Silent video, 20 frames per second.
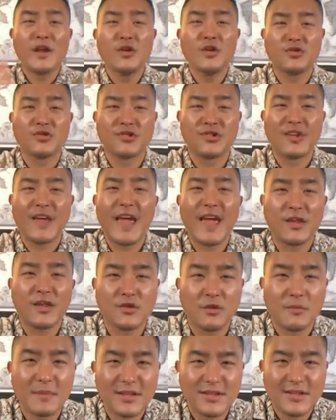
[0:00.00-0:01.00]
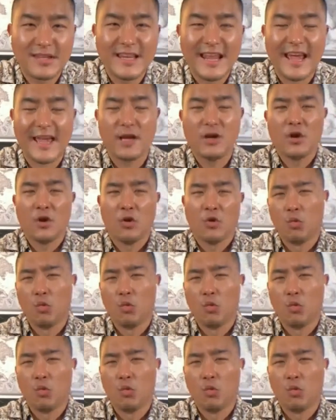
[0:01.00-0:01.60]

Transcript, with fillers: are you saying to me today?